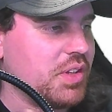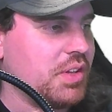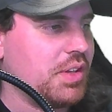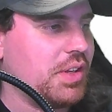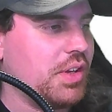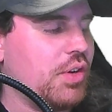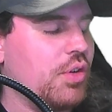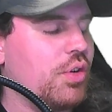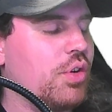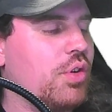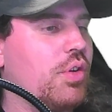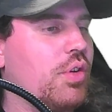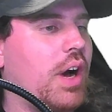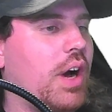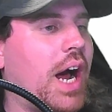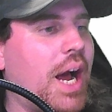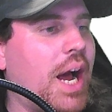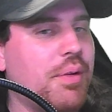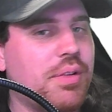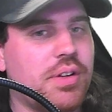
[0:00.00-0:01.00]
who
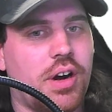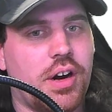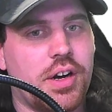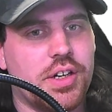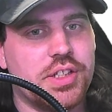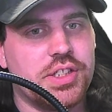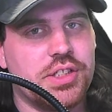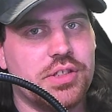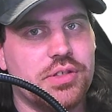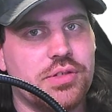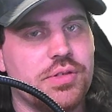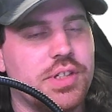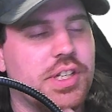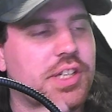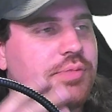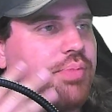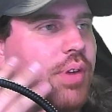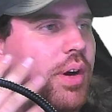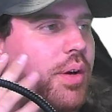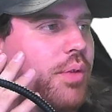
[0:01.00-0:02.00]
I would argue
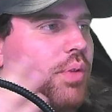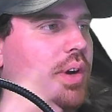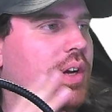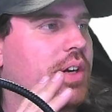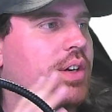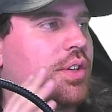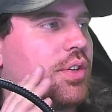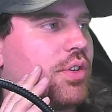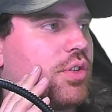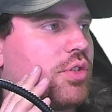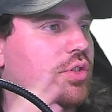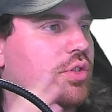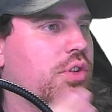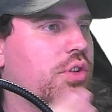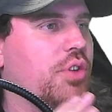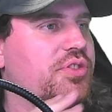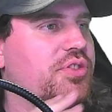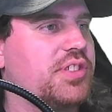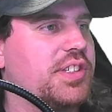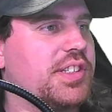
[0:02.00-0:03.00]
is probably one of her
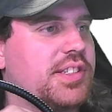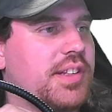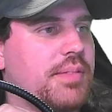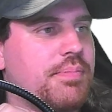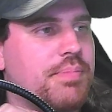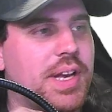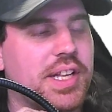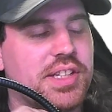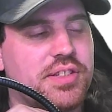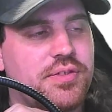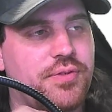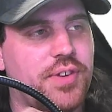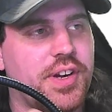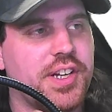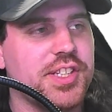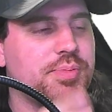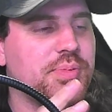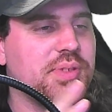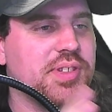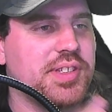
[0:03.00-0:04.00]
closest and best
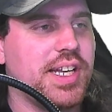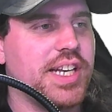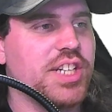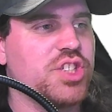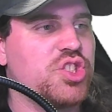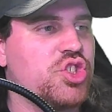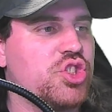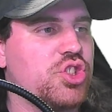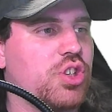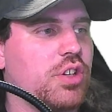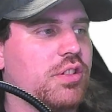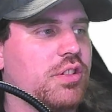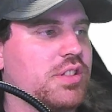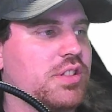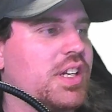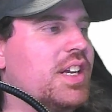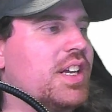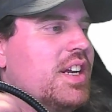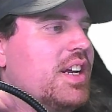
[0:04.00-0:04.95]
friends besides Shulk.